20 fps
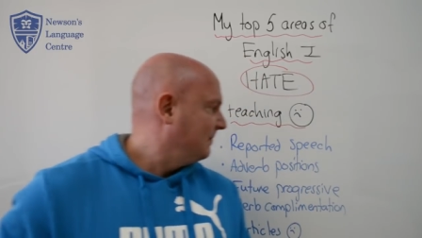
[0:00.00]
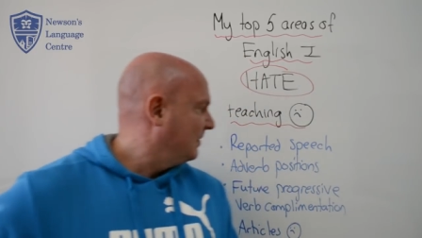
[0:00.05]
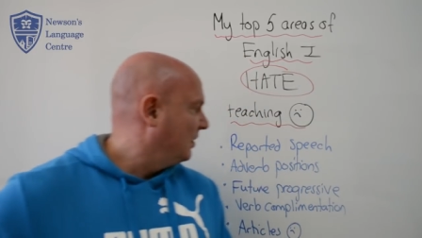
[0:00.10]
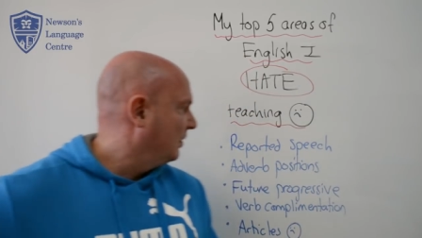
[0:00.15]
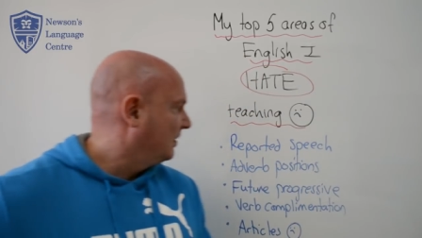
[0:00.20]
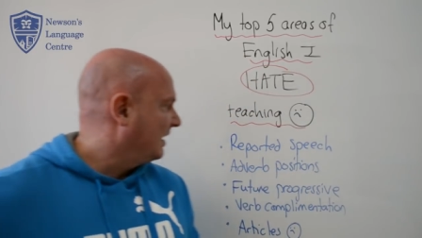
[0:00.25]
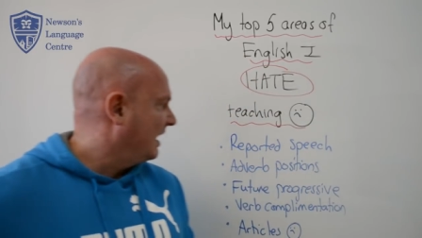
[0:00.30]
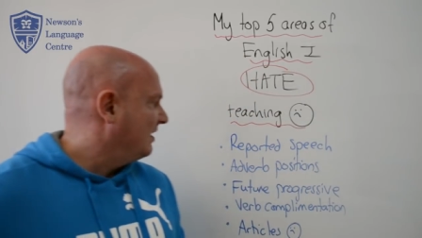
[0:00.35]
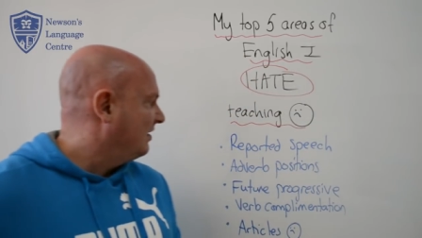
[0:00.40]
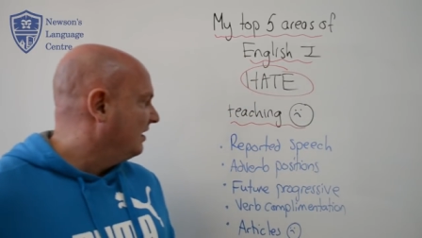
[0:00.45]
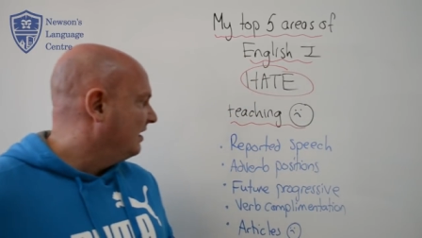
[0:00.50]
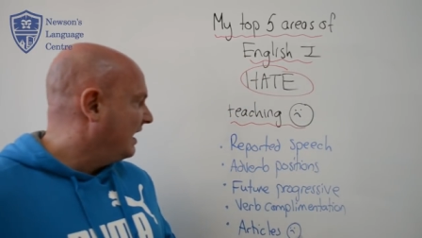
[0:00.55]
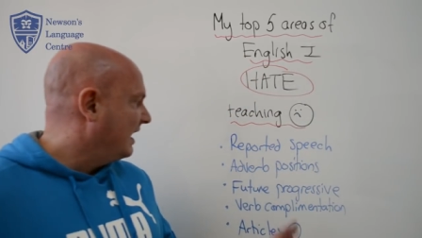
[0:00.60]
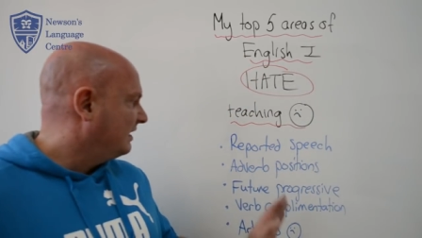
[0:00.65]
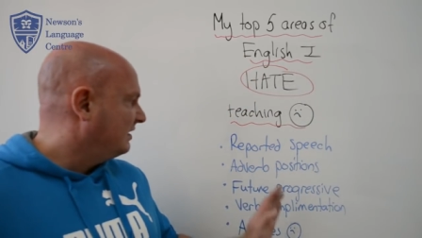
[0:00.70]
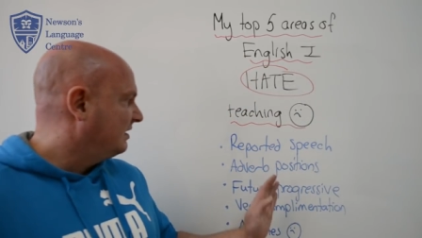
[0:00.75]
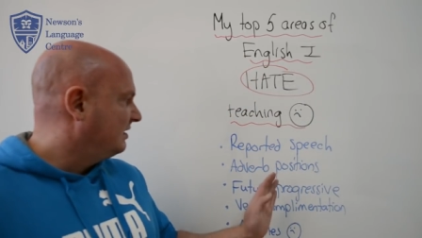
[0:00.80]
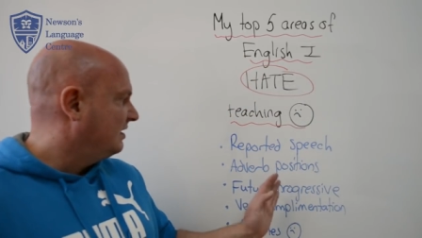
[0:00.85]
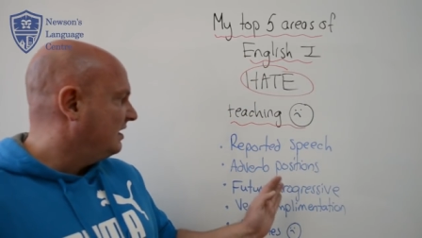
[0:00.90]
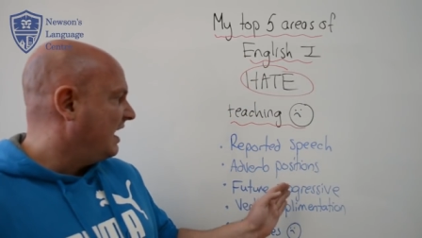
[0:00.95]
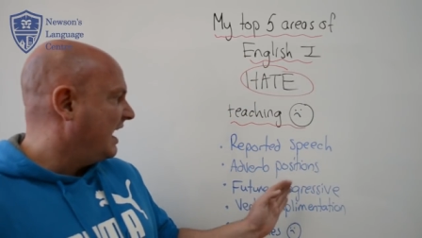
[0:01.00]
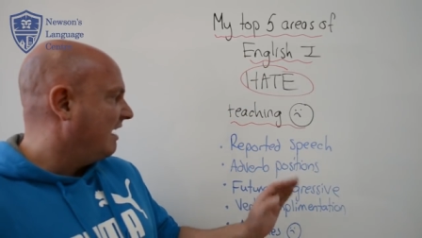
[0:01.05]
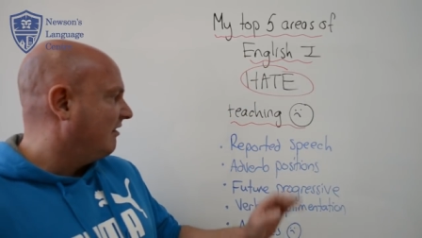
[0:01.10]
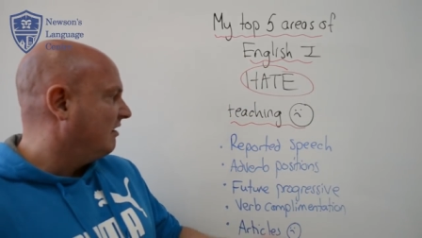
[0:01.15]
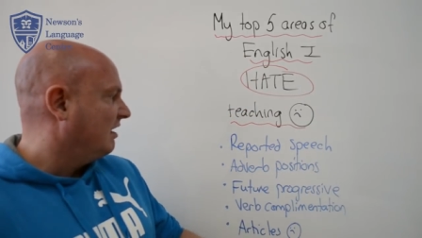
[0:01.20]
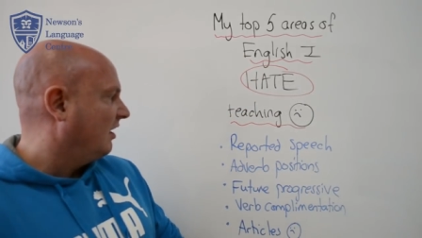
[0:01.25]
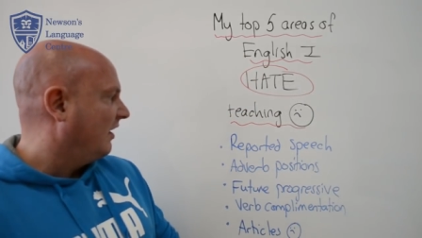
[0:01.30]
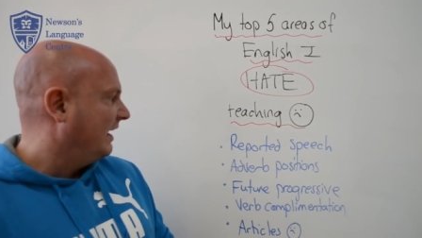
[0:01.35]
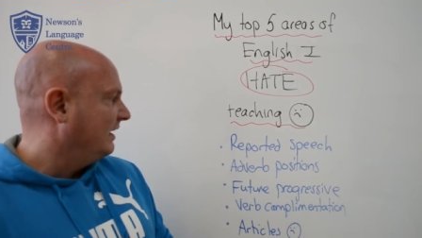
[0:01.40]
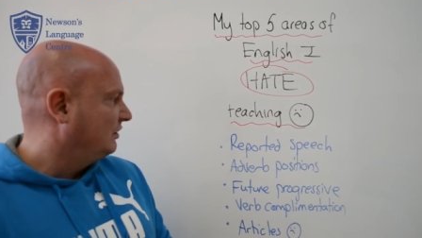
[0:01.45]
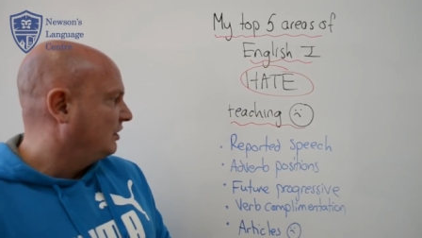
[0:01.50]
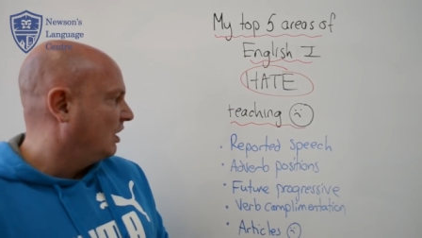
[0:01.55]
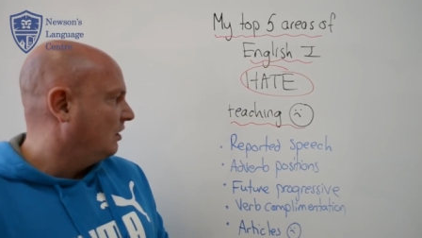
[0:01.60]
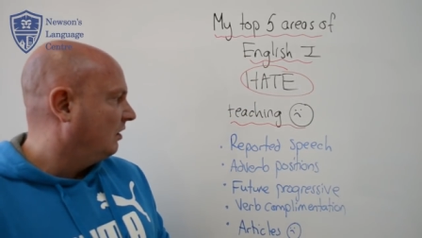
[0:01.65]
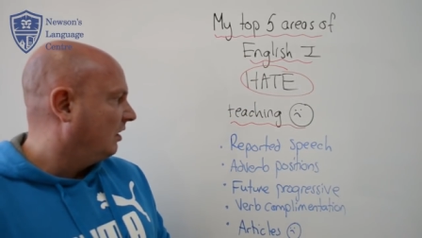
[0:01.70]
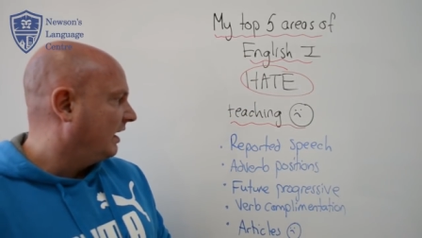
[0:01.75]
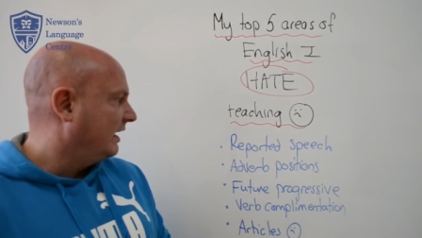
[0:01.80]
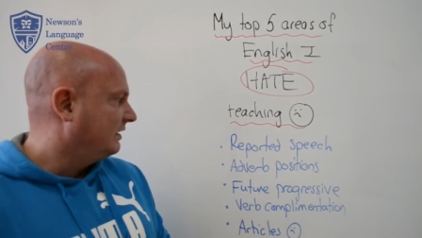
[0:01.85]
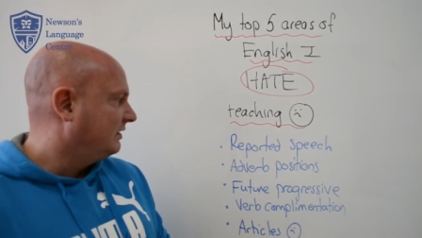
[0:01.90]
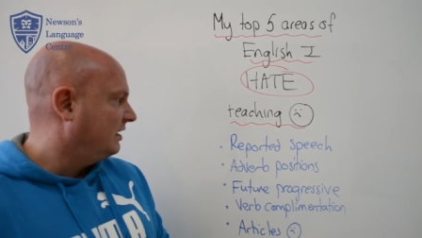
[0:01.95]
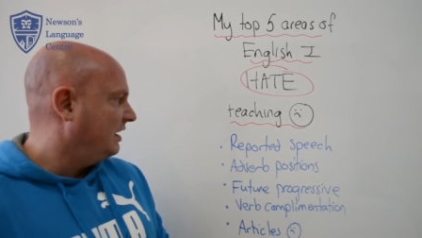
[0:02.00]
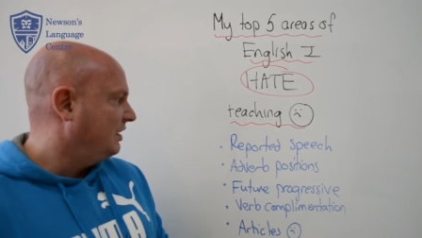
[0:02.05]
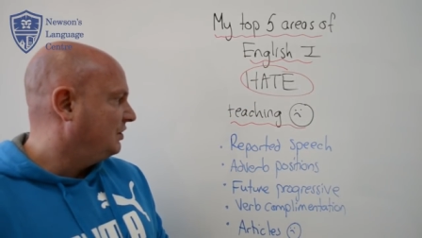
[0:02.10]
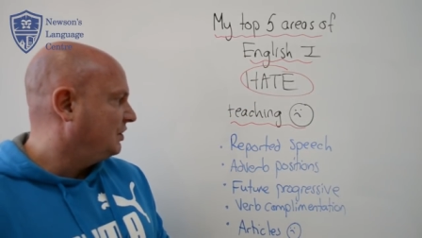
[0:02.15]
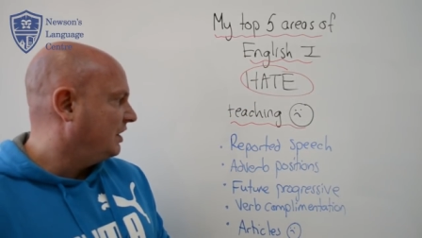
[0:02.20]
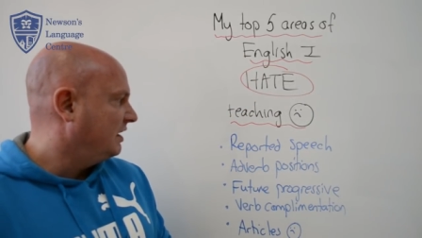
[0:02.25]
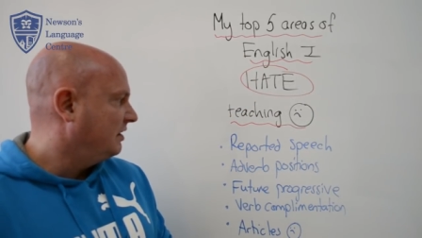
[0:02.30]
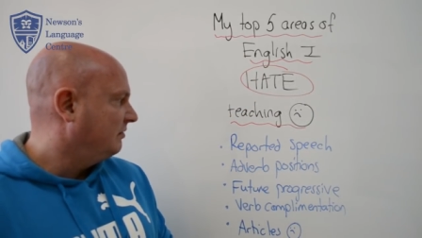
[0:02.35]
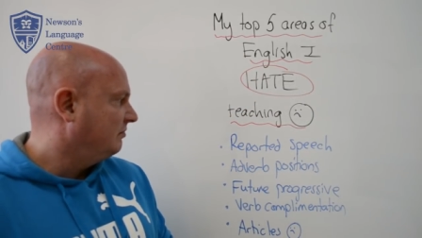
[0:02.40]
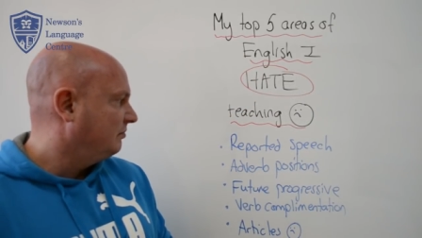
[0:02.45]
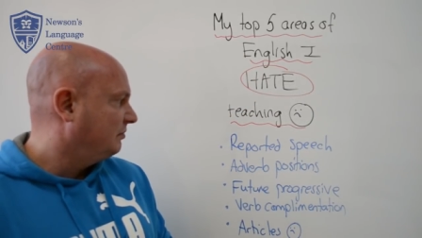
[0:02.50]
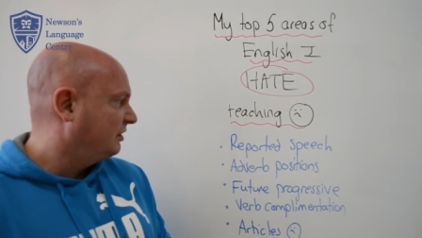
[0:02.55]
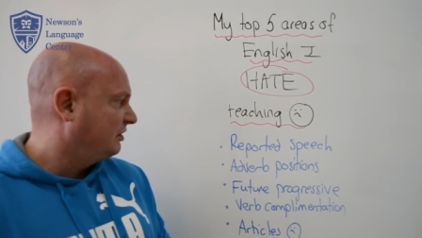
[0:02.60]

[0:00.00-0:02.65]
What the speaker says: Okay, the next area I don't like teaching,